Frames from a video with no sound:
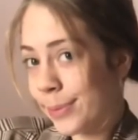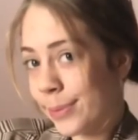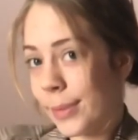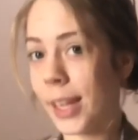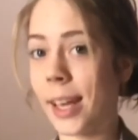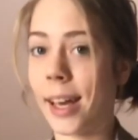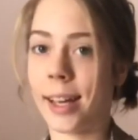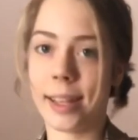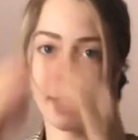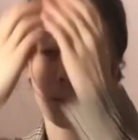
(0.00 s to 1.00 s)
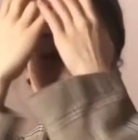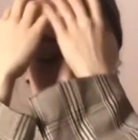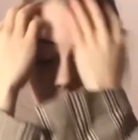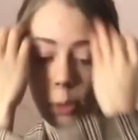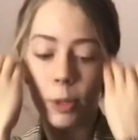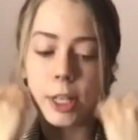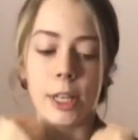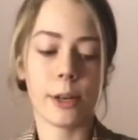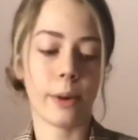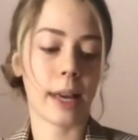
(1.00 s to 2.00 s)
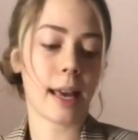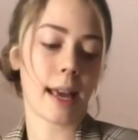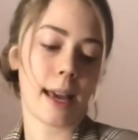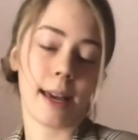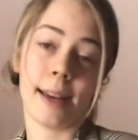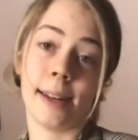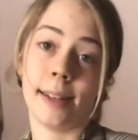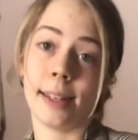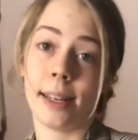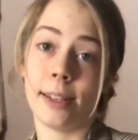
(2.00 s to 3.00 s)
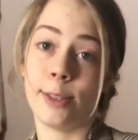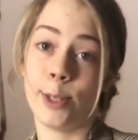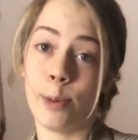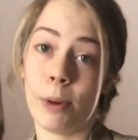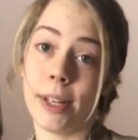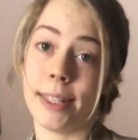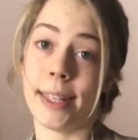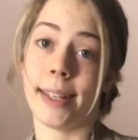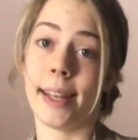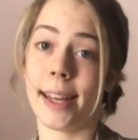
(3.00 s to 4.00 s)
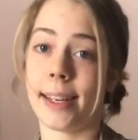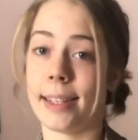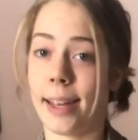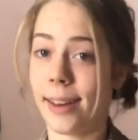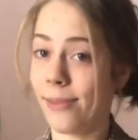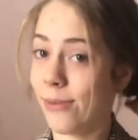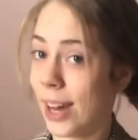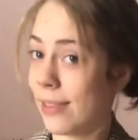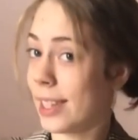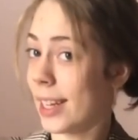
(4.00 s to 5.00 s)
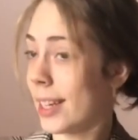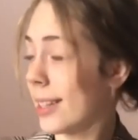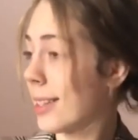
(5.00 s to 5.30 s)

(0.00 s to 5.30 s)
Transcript: I think it's really super cute and it's super easy. Like I said, five seconds.